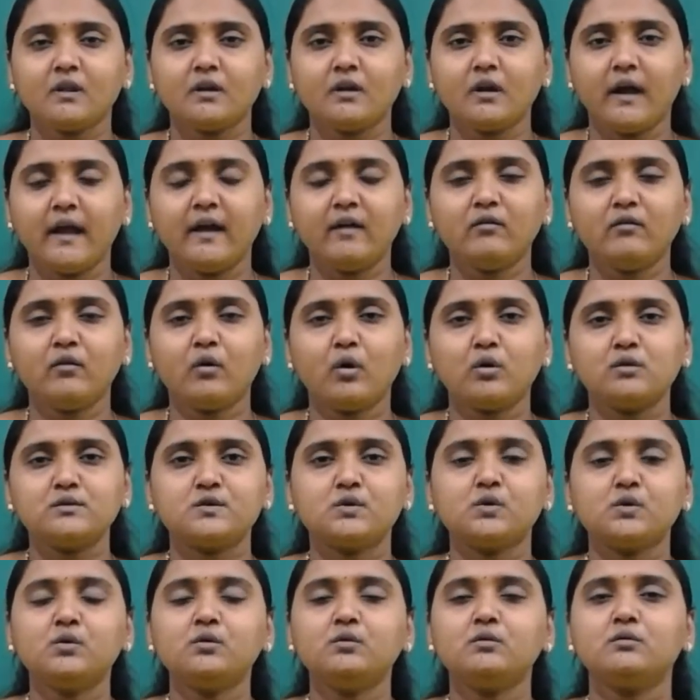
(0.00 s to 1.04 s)
I have
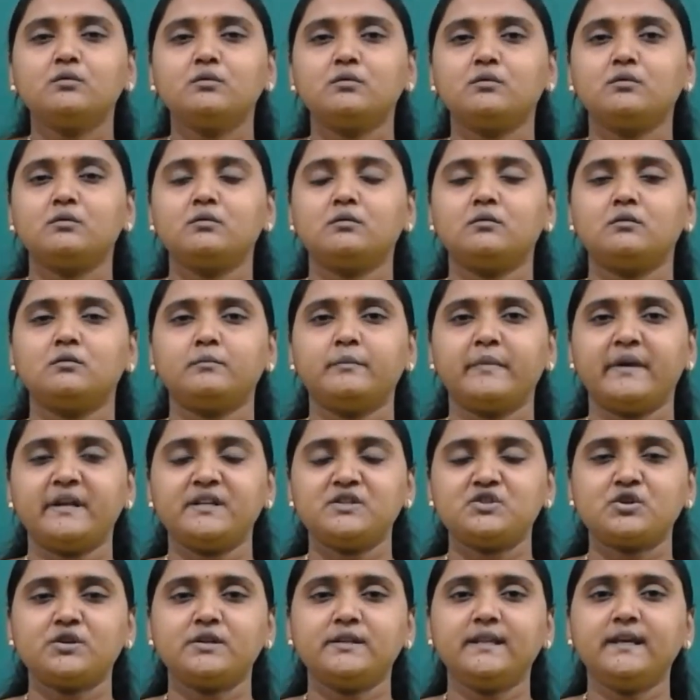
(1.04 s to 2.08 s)
also
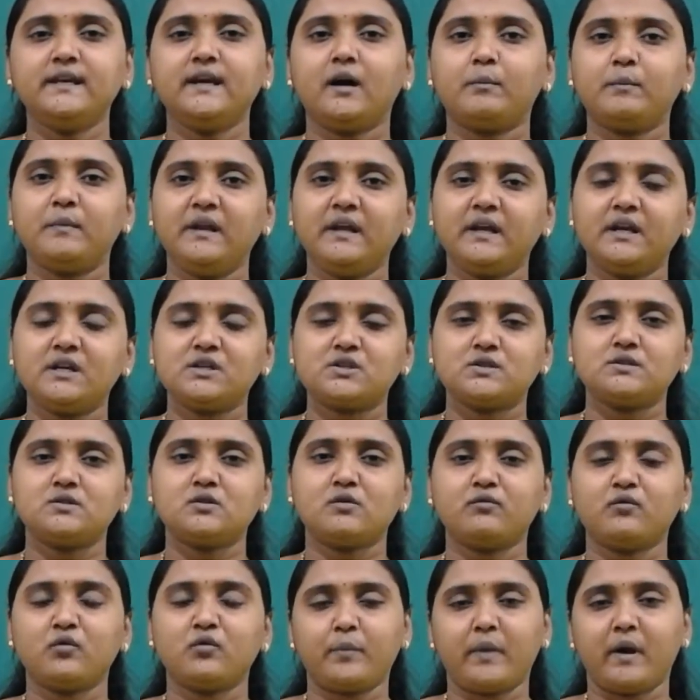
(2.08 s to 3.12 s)
mentioned the applications of
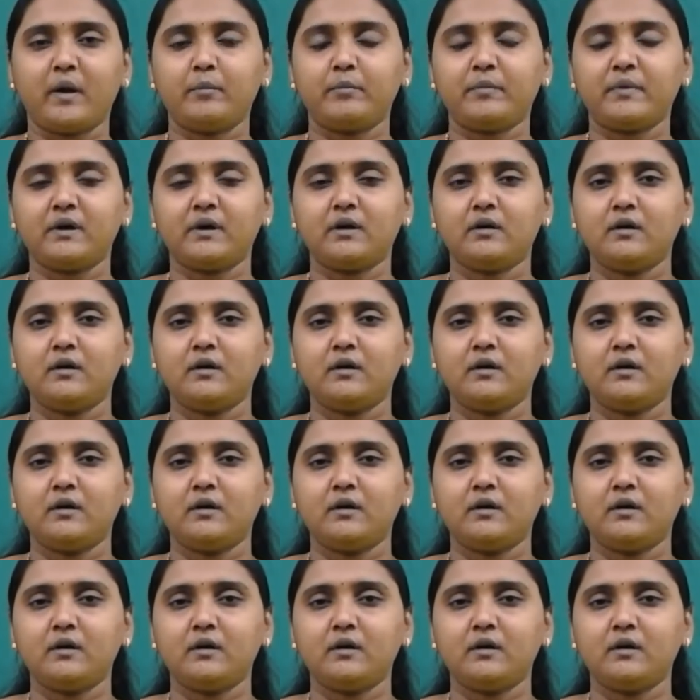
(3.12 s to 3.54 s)
op-amp,